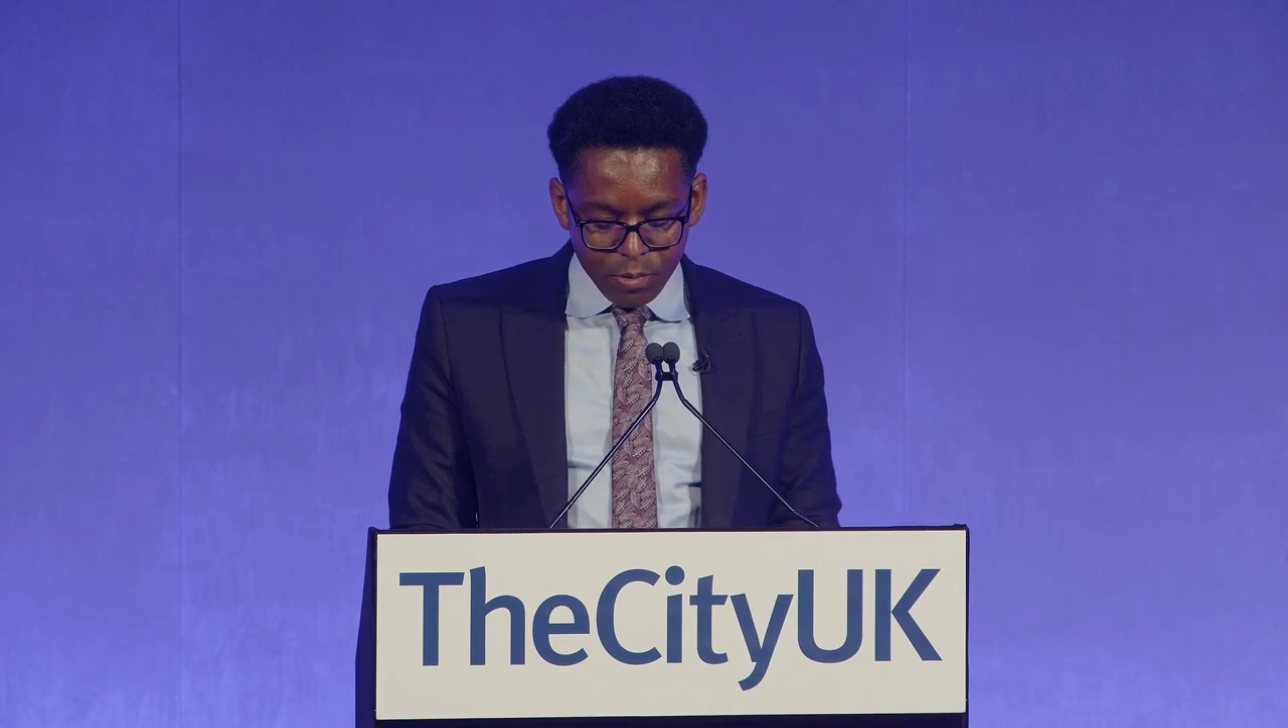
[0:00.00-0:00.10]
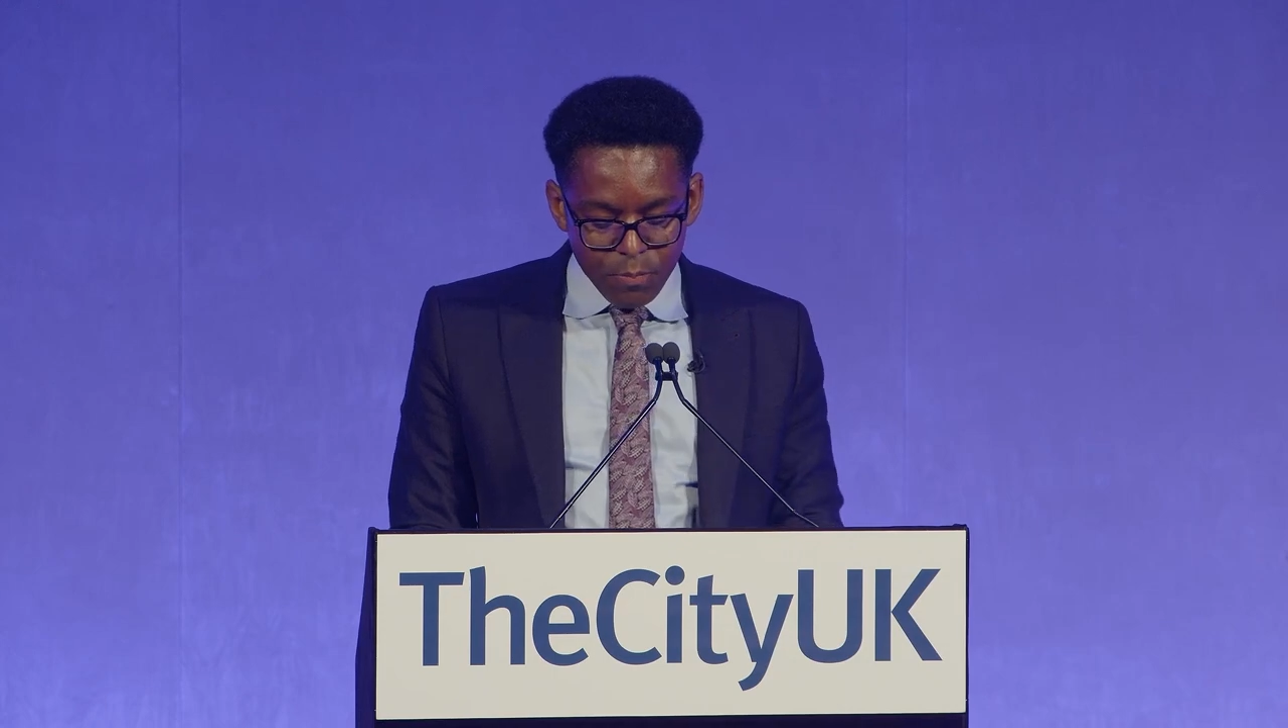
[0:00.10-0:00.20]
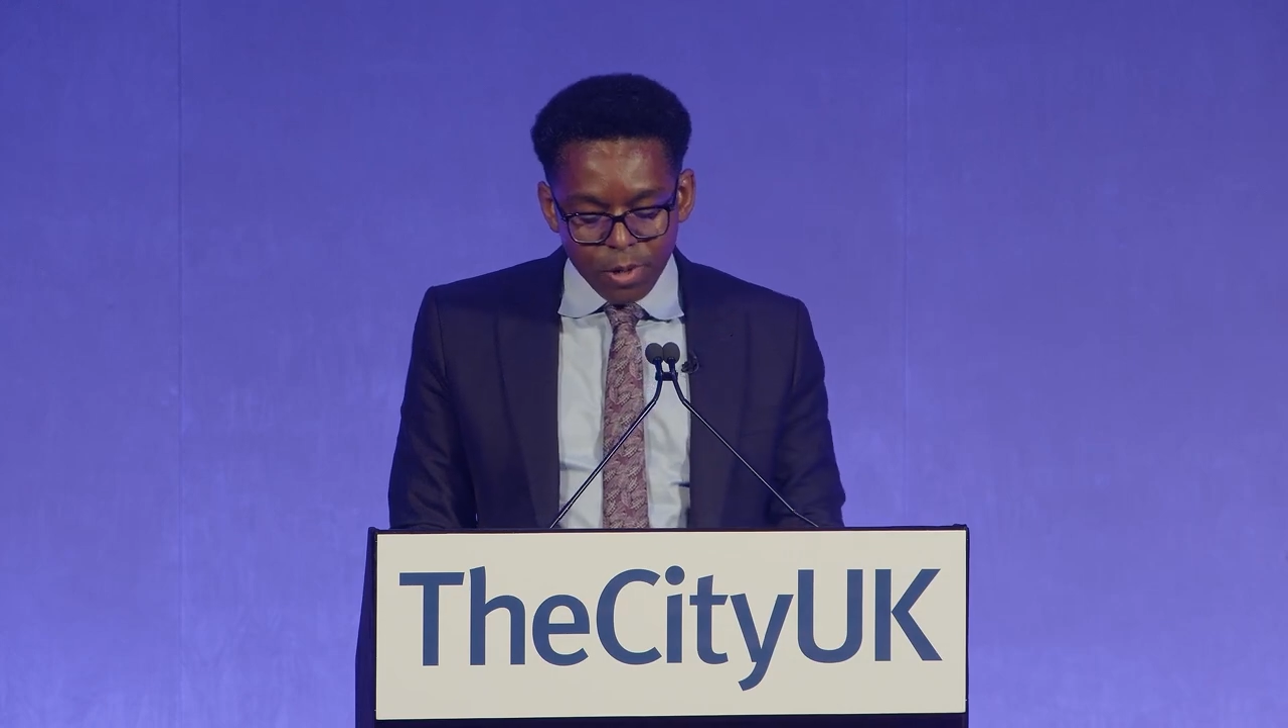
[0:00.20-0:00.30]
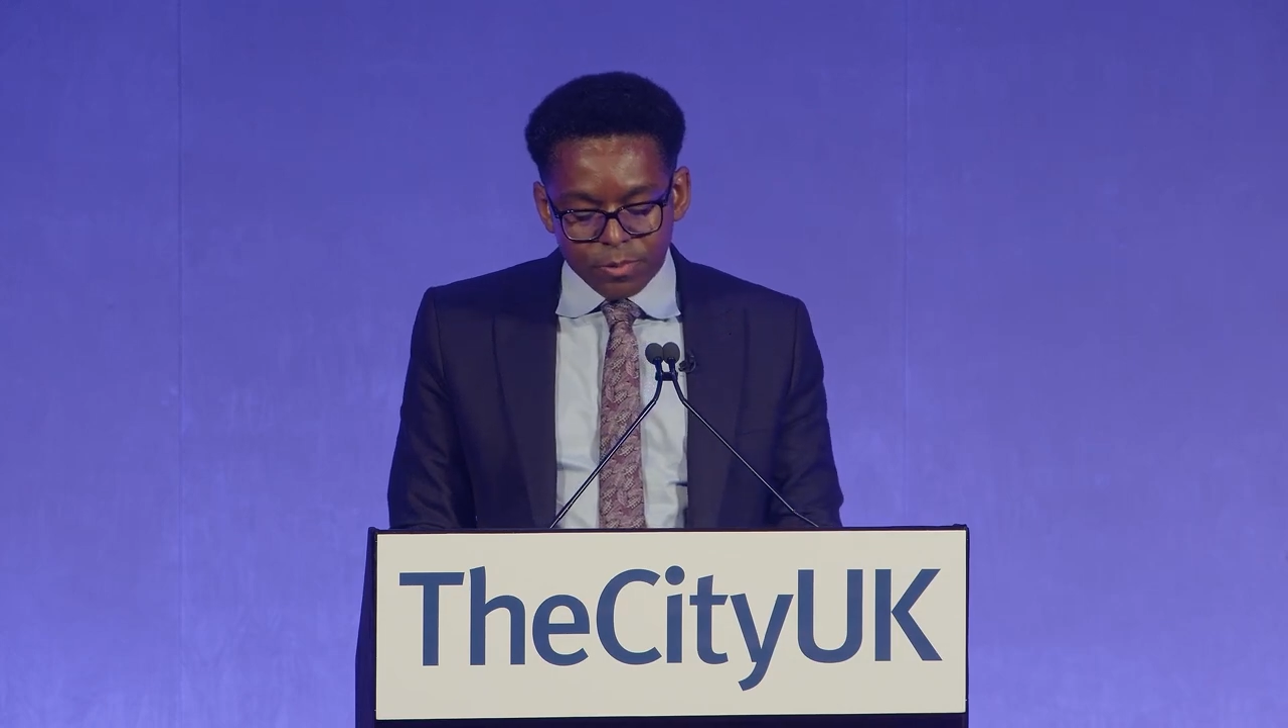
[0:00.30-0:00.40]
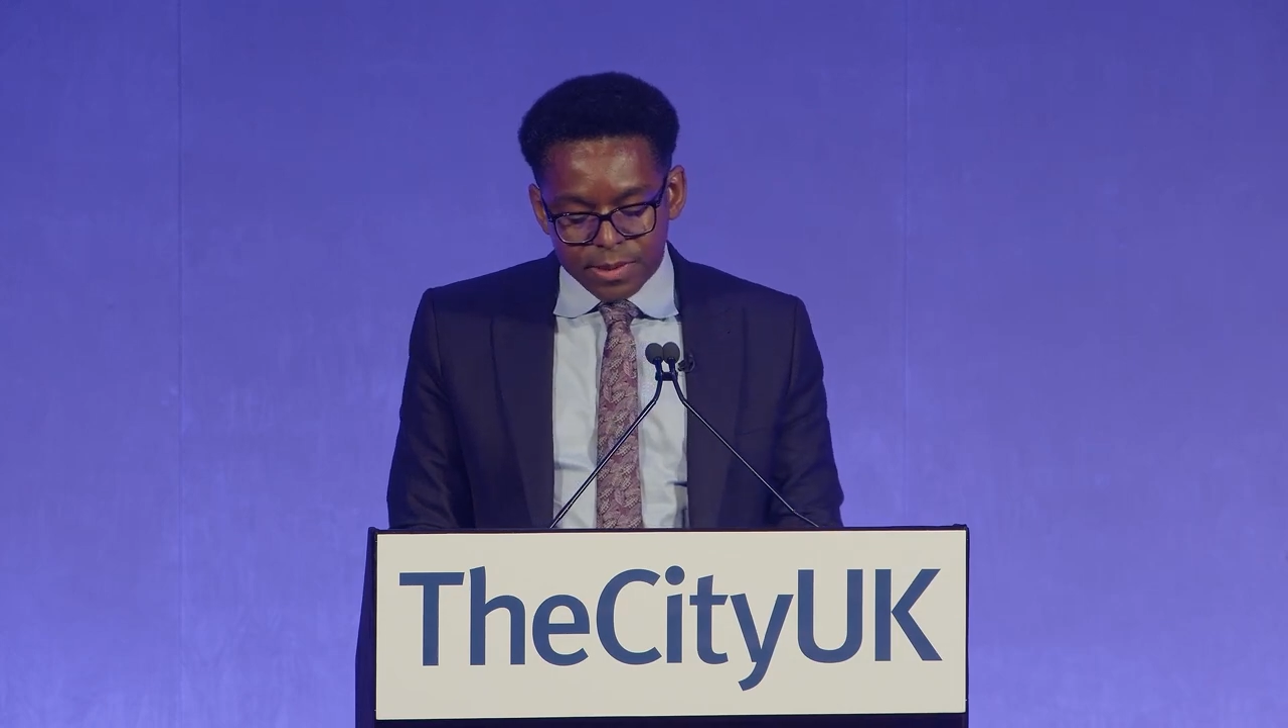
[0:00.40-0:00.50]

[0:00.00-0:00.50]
promote